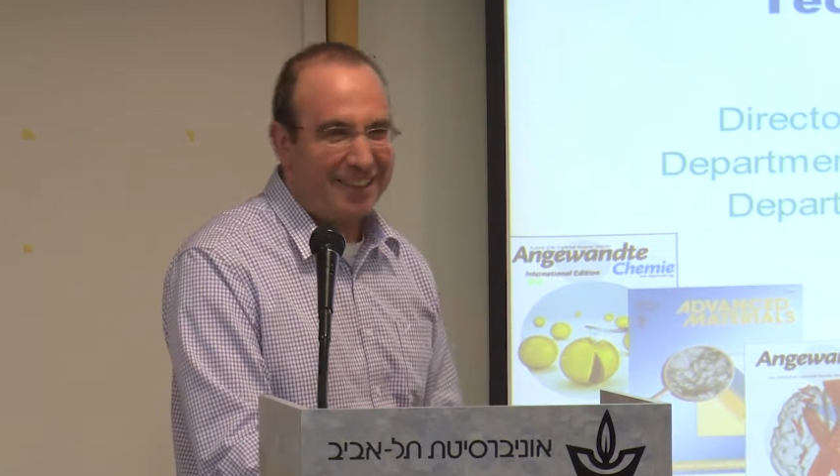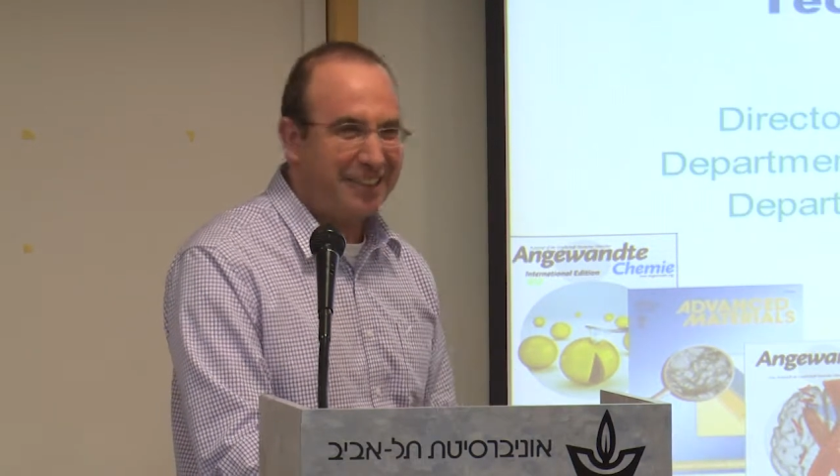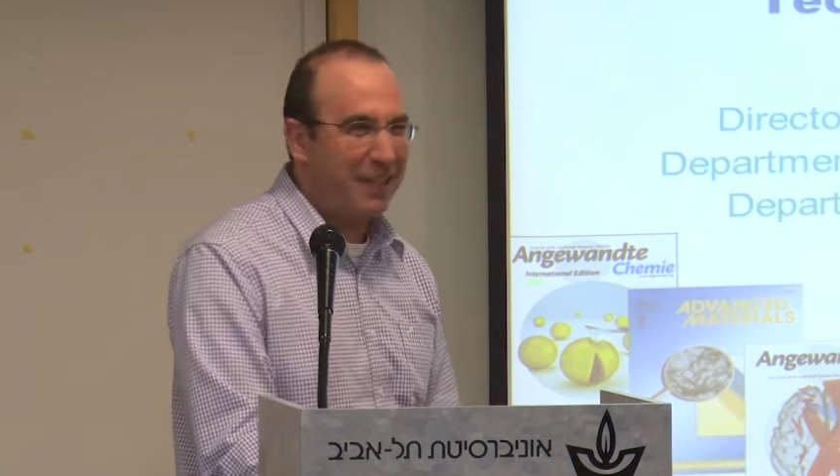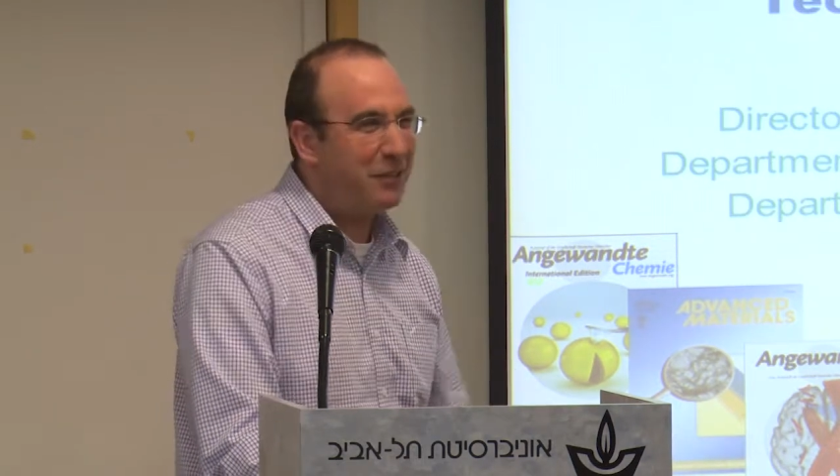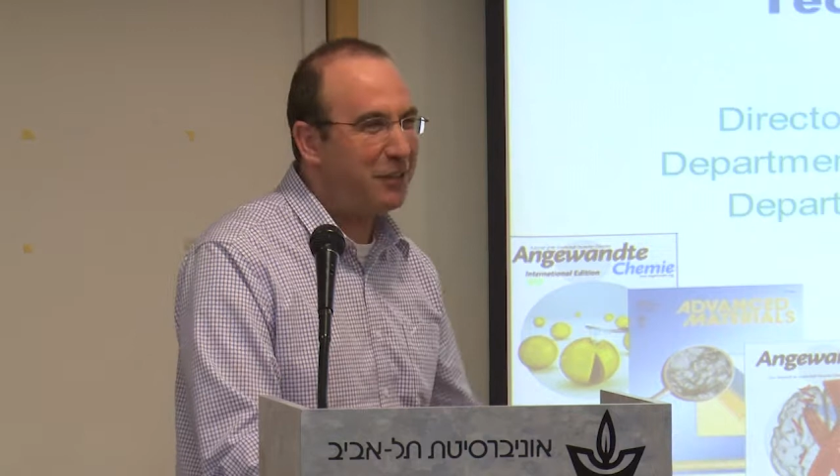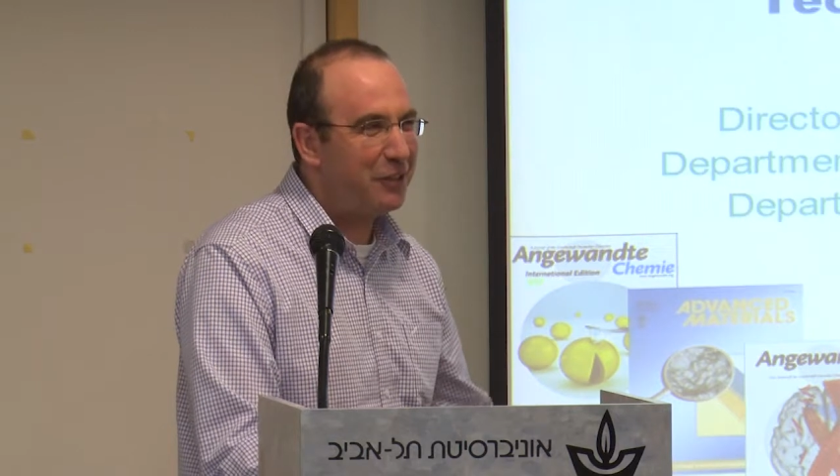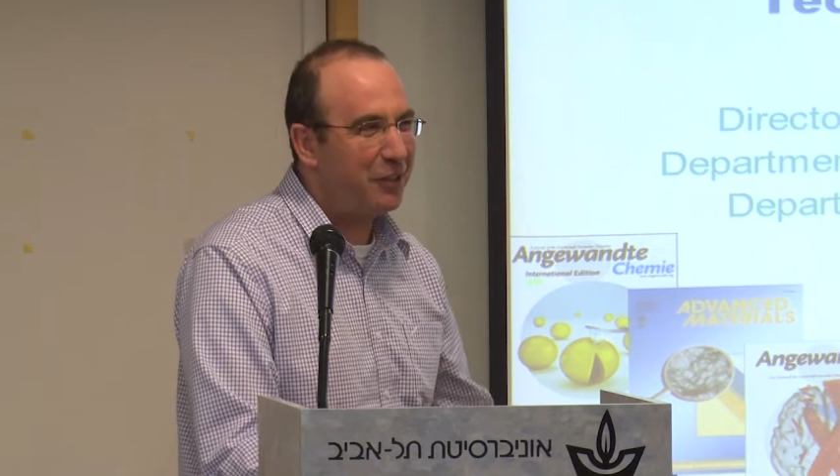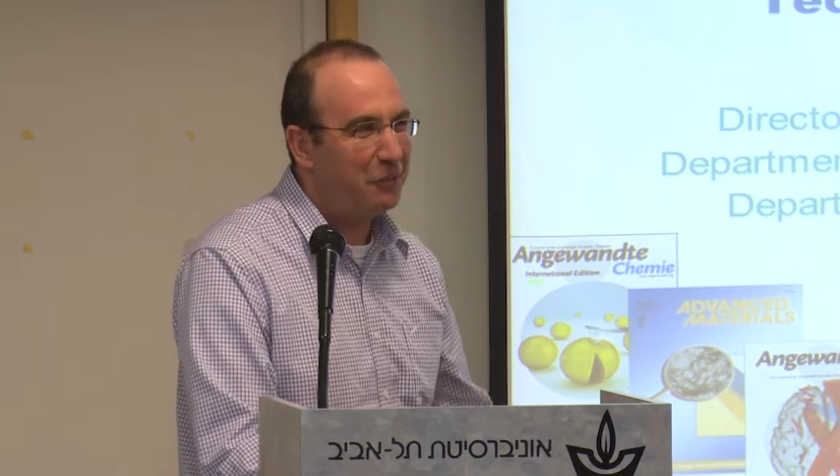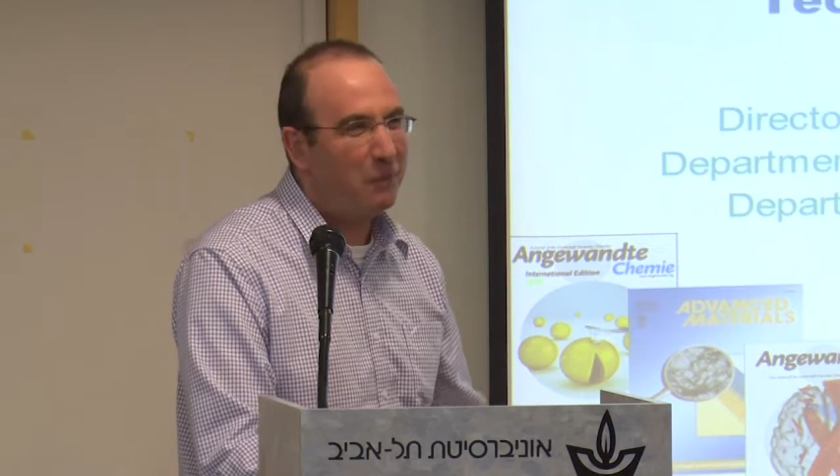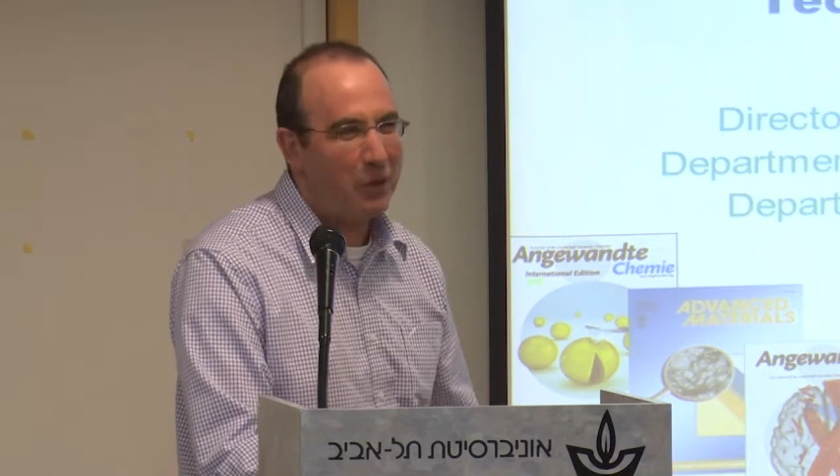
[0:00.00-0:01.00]
Chemistry
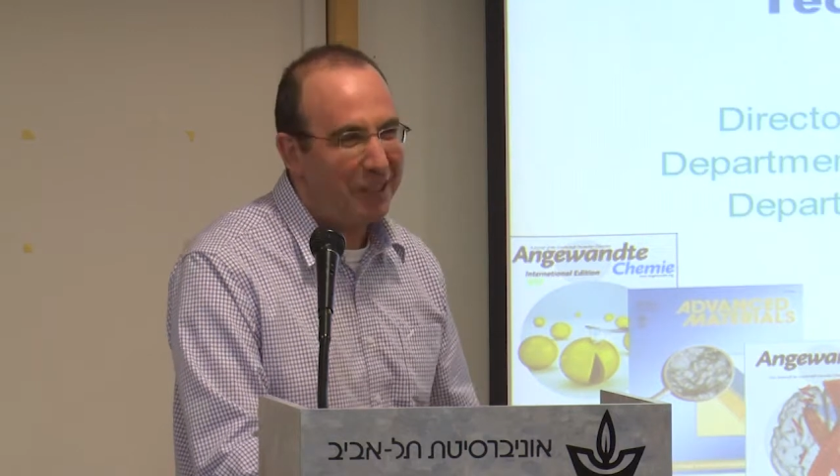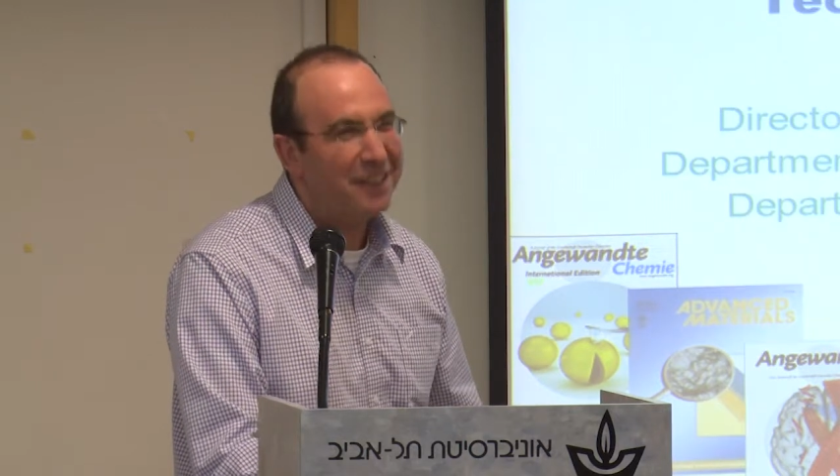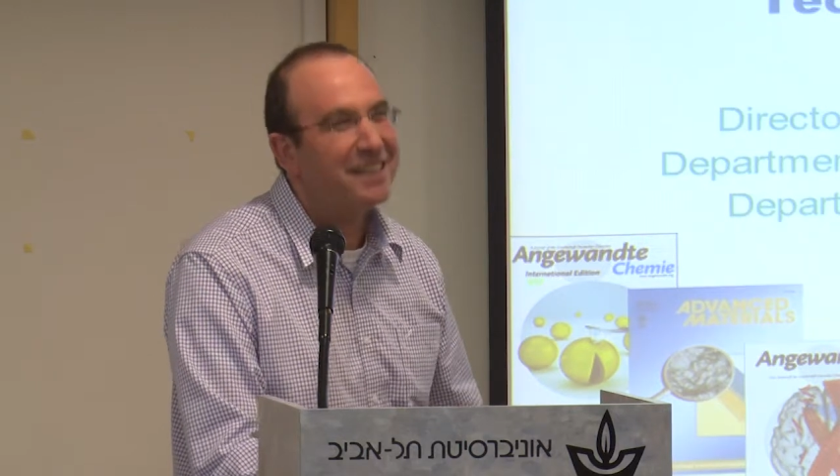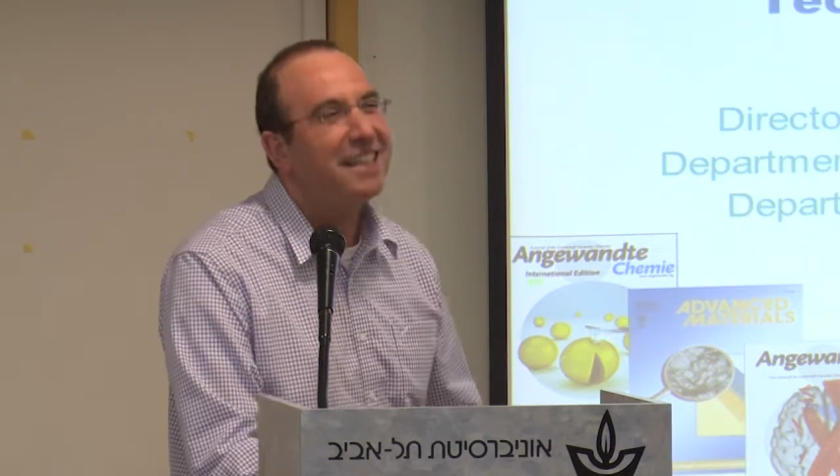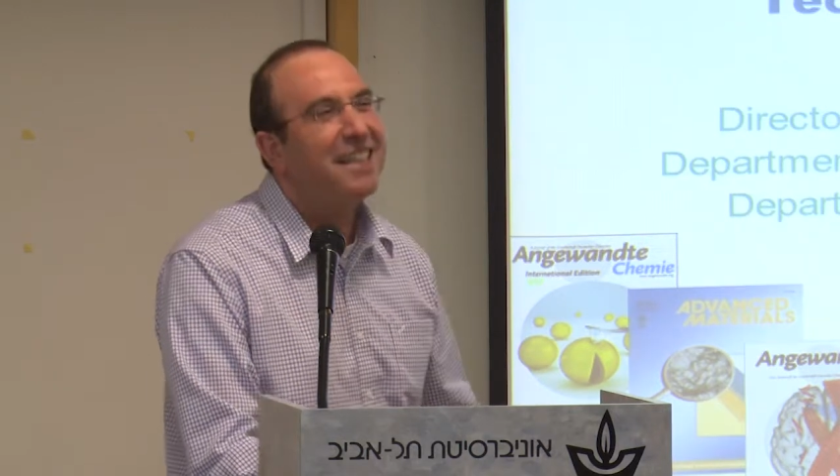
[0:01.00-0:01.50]
for Poets,